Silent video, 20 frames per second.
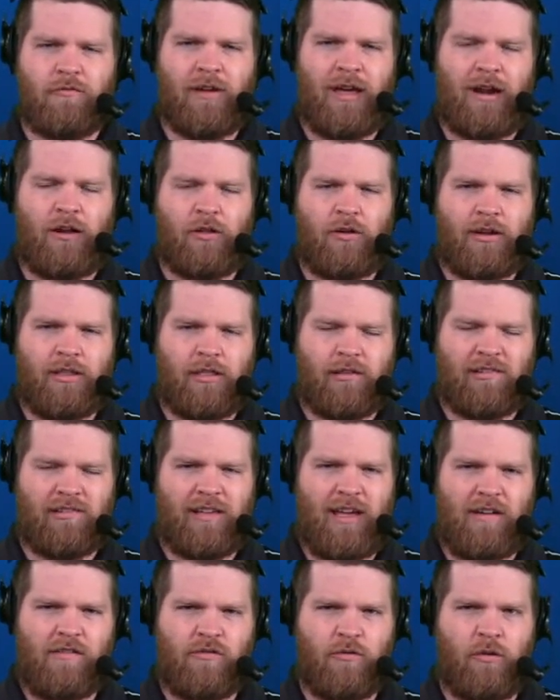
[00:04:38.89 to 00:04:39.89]
We'll kind of look at the
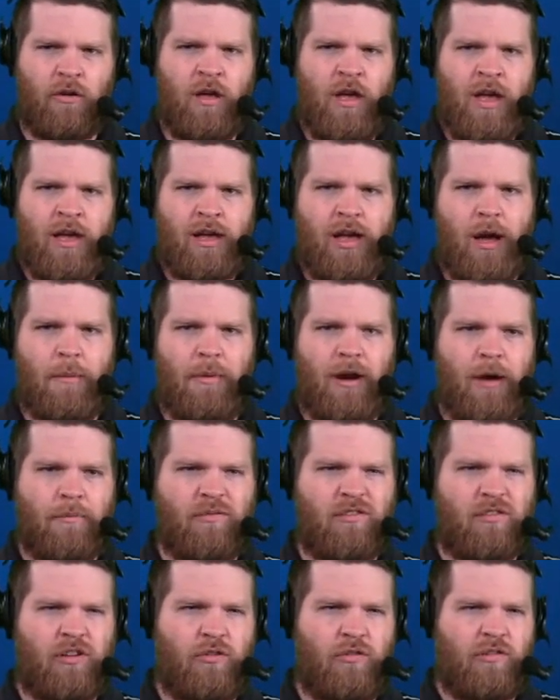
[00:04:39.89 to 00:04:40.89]
schedule coming
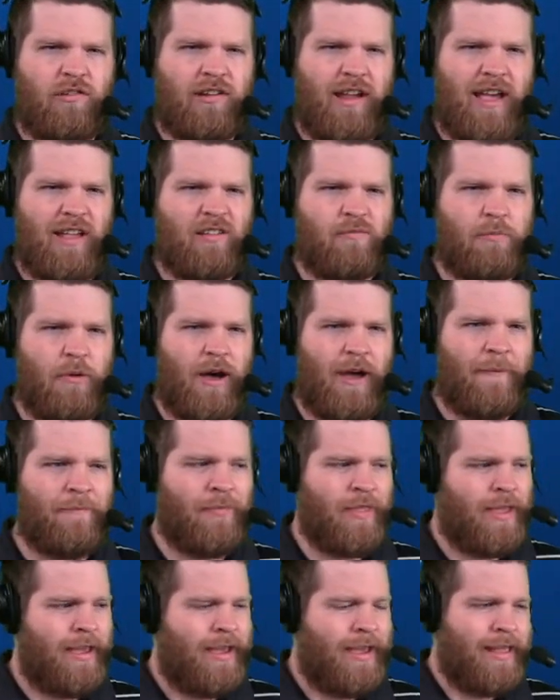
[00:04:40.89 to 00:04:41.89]
up soon, Chase.
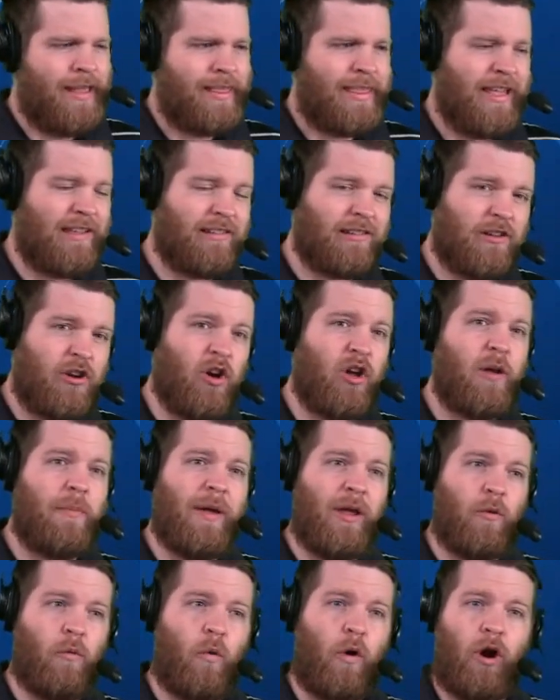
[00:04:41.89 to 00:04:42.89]
But this could have
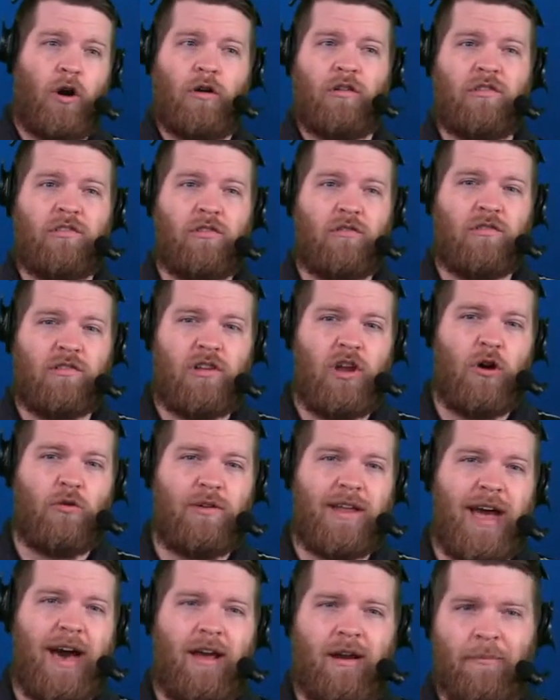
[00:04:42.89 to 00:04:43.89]
been worse. There's
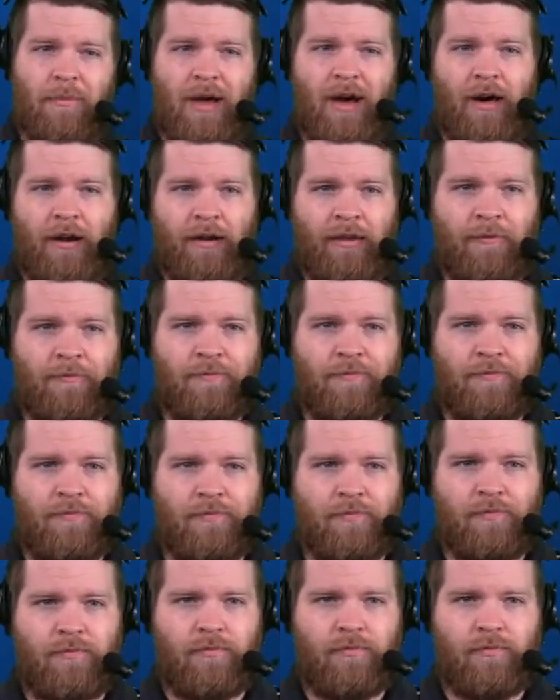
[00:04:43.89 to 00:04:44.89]
no doubt about it. Oh,
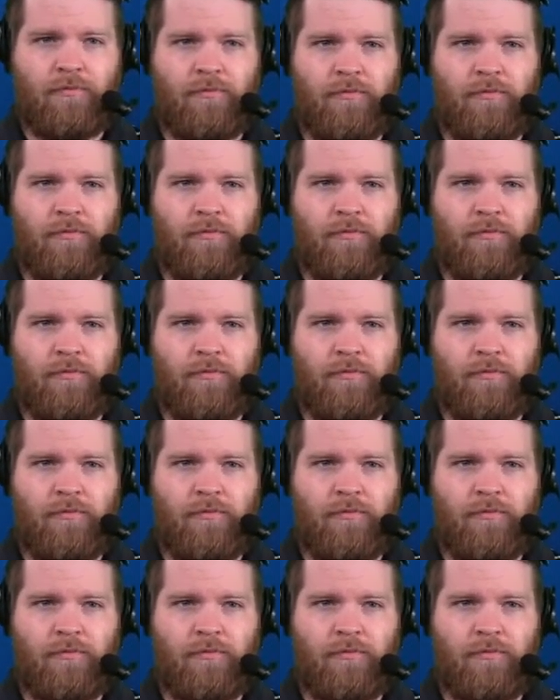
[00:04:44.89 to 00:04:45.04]
it could have been